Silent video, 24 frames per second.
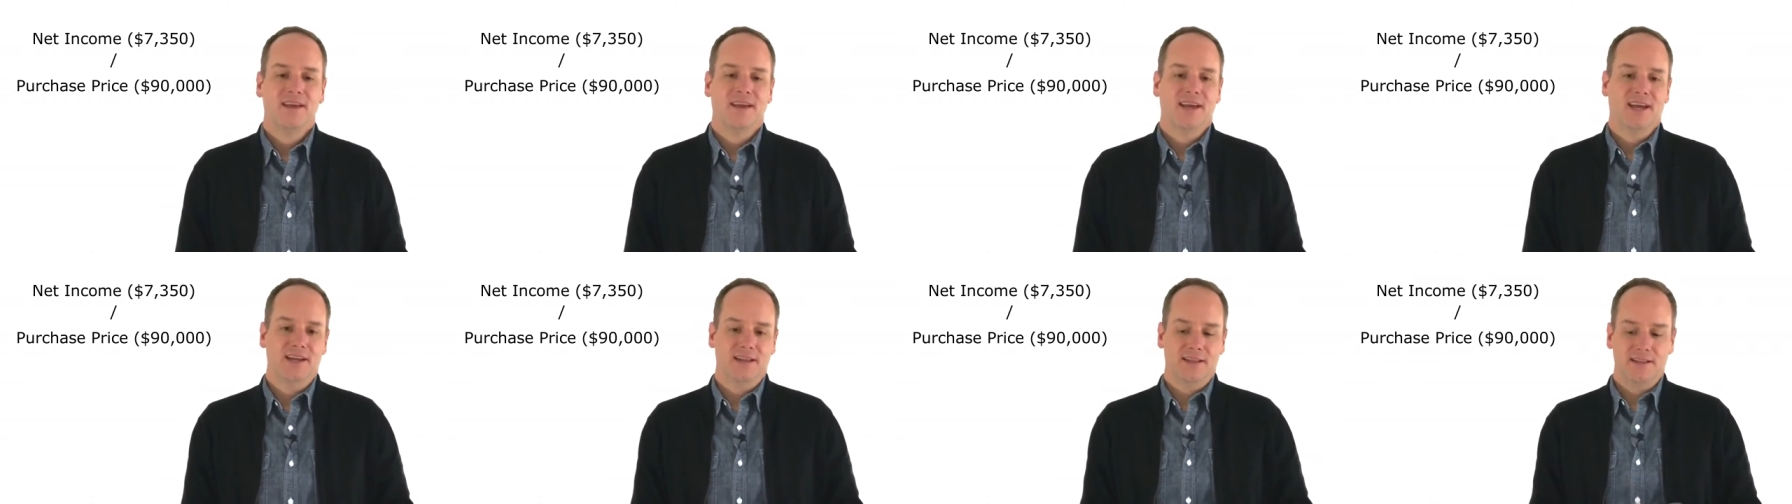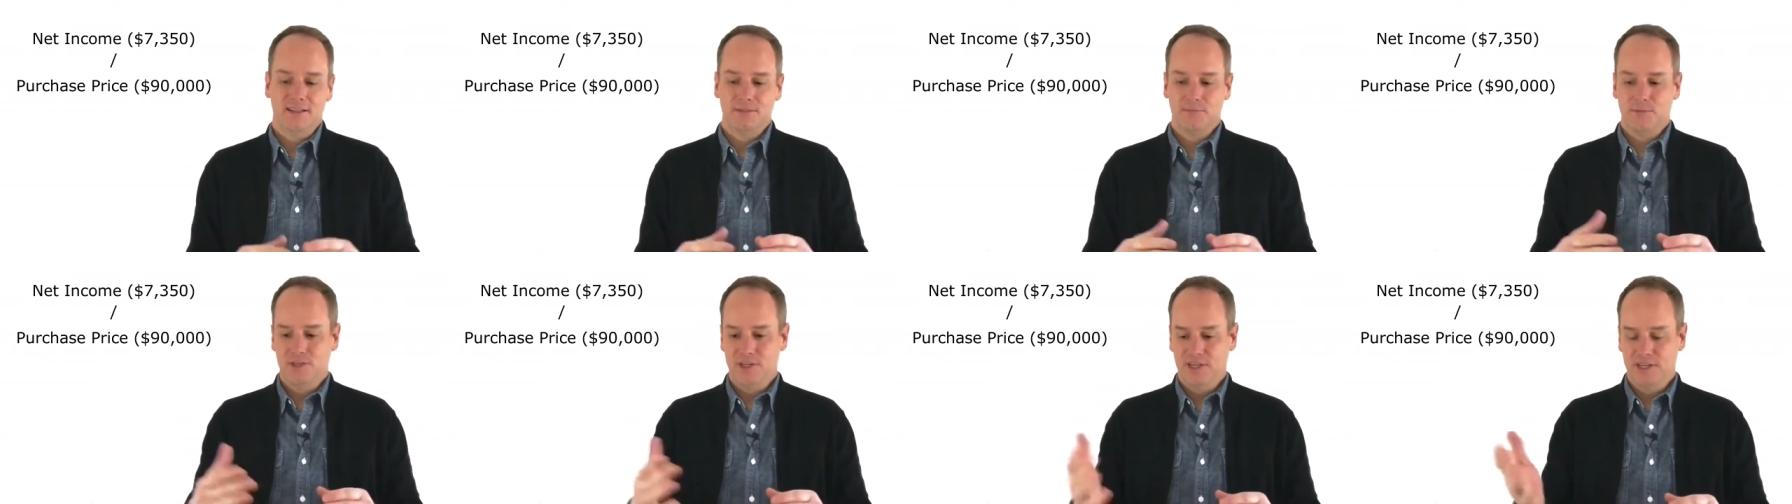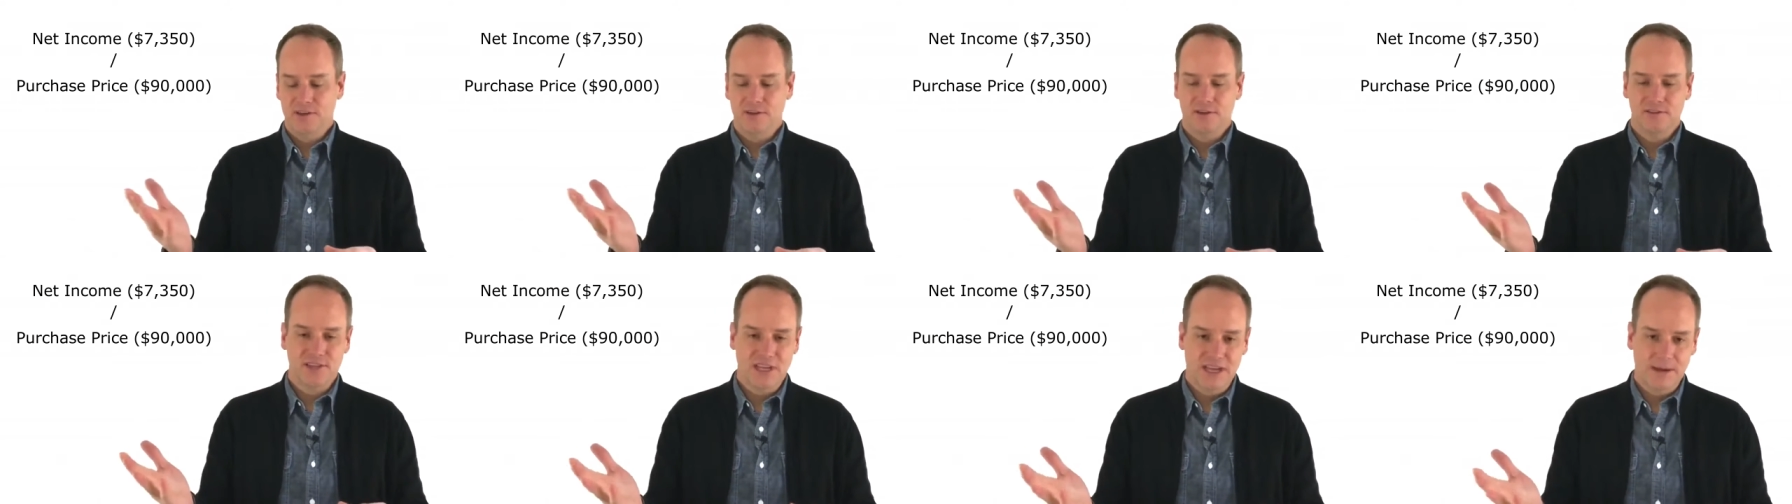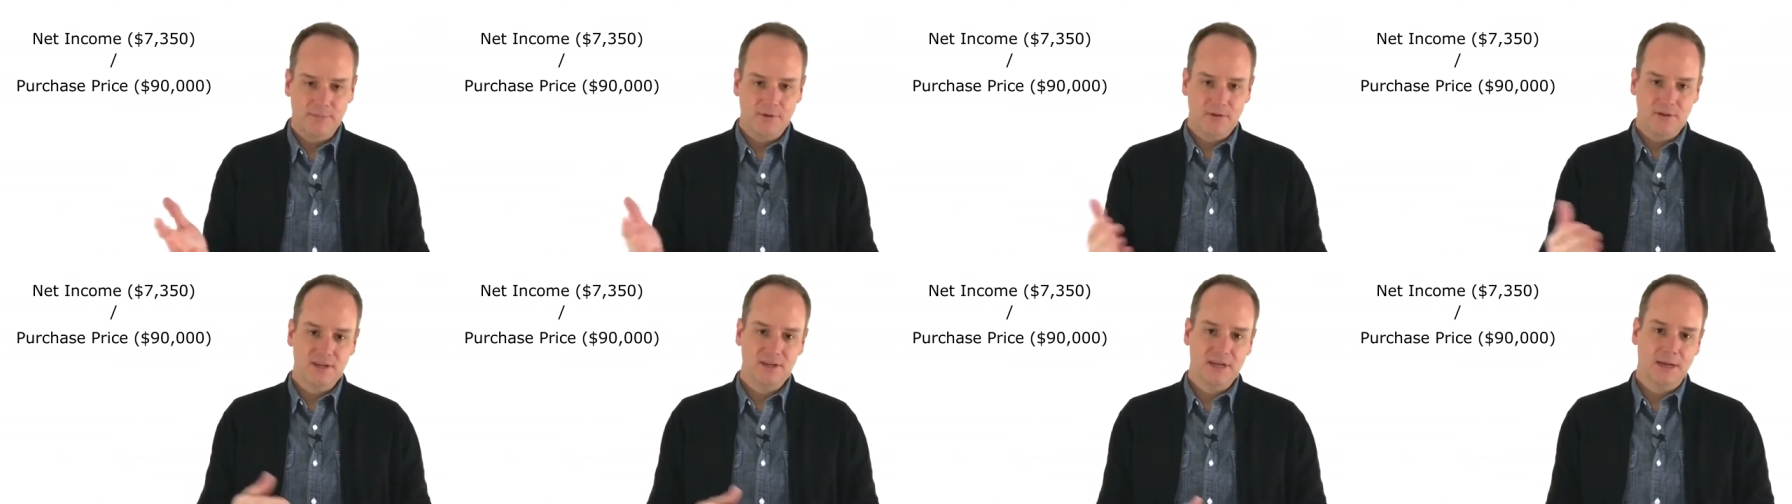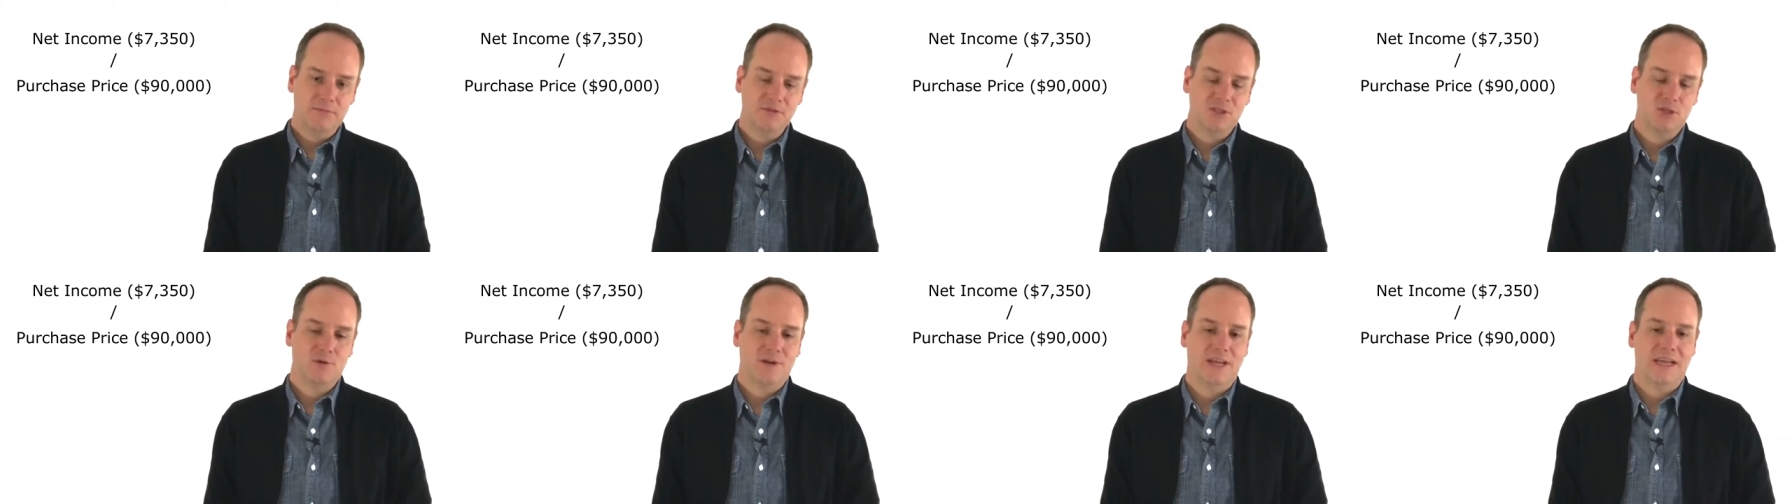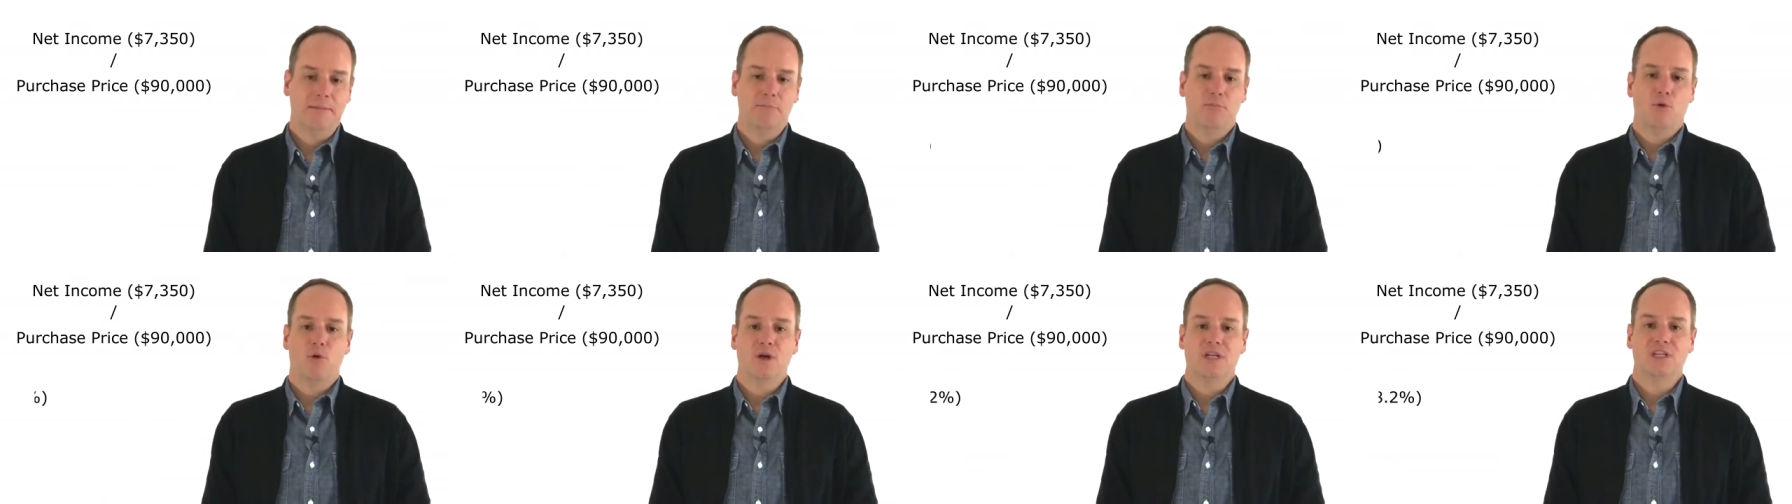and in this particular example, it comes to an
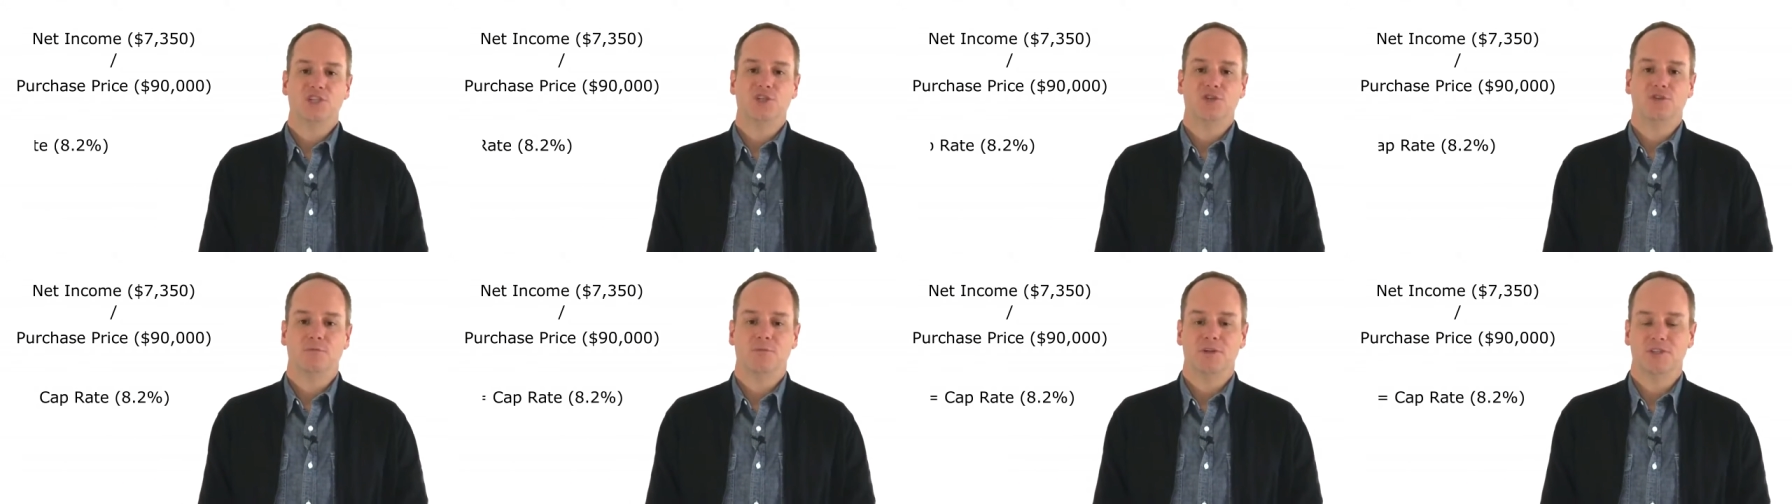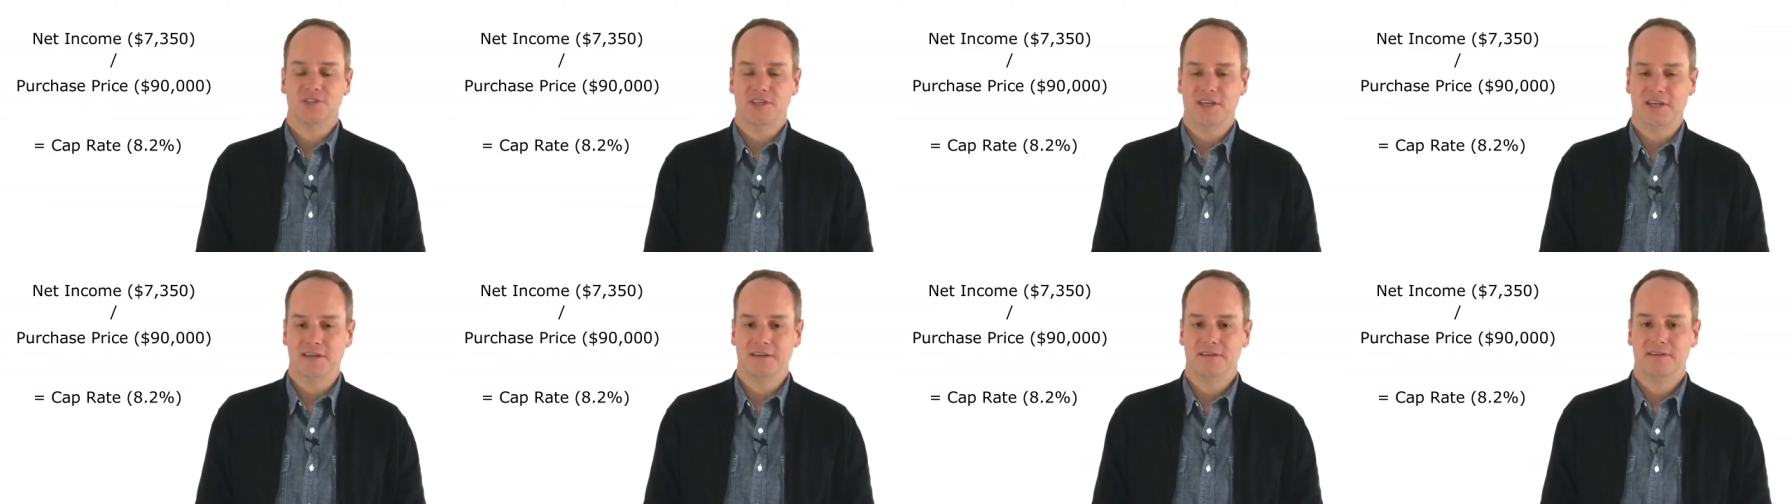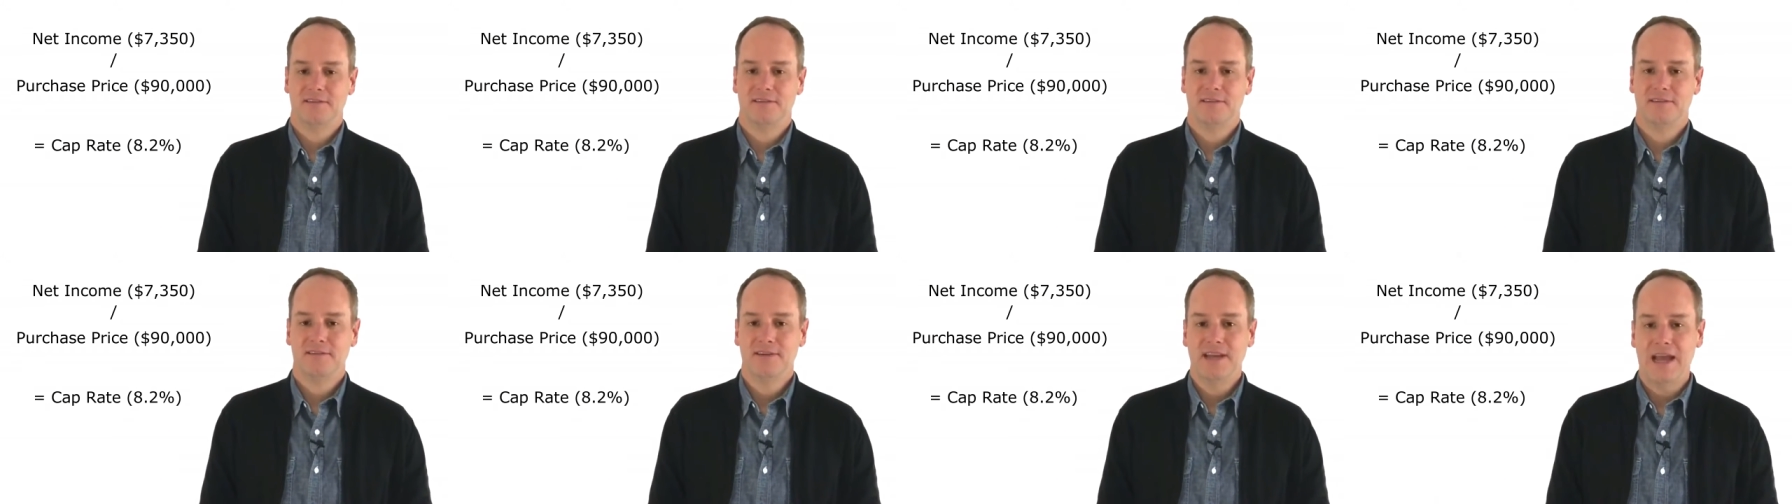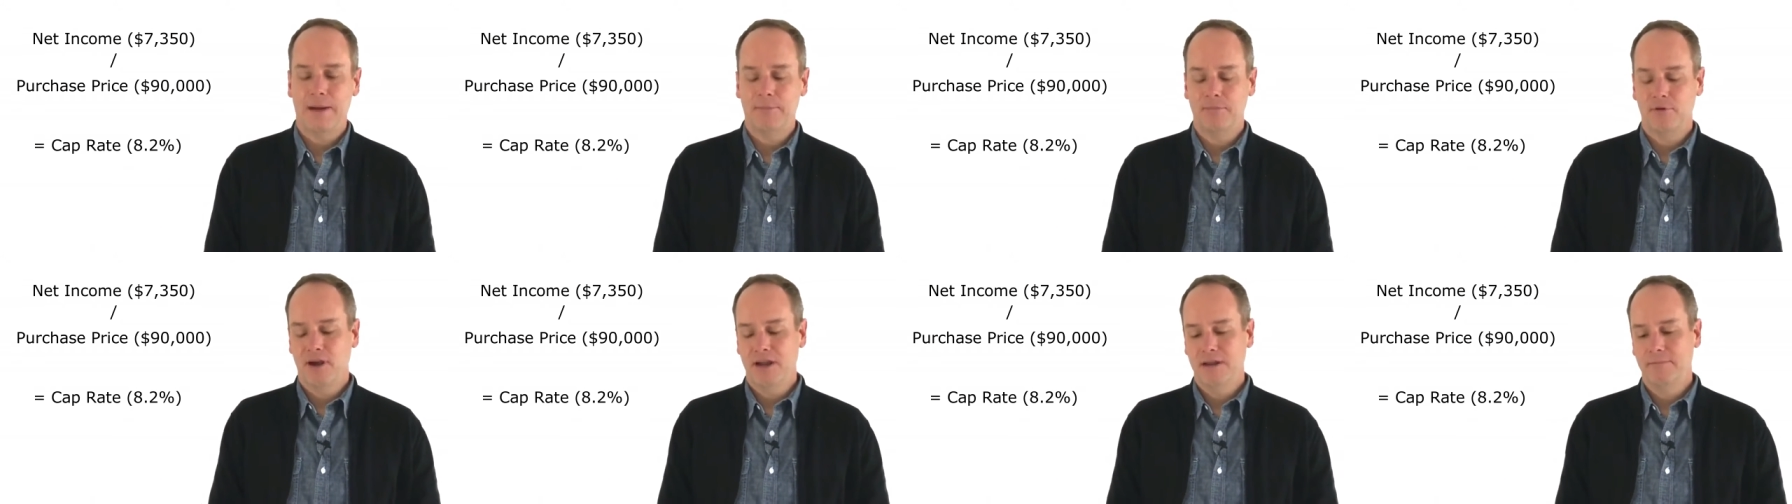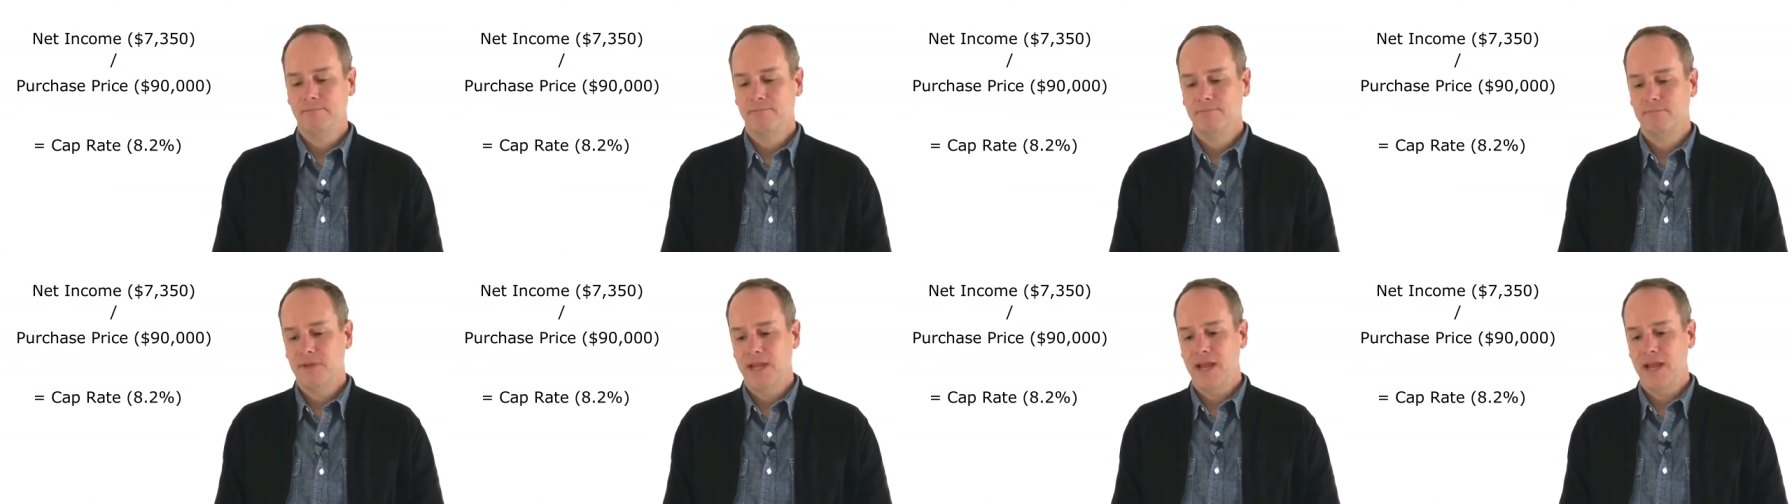8.2% cap rate.